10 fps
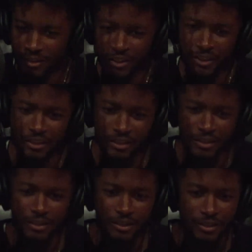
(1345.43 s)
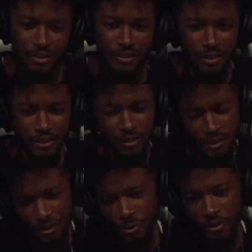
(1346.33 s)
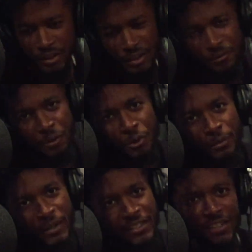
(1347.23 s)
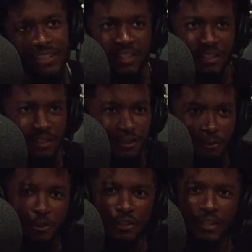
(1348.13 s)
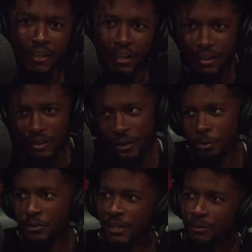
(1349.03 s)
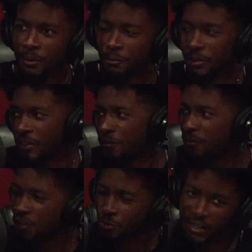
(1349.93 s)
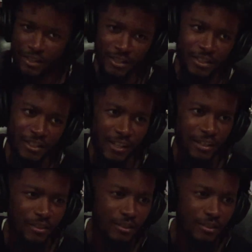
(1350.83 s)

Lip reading: Yeah. And going back to that shit, as far as like we was talking about with the individuality, it's like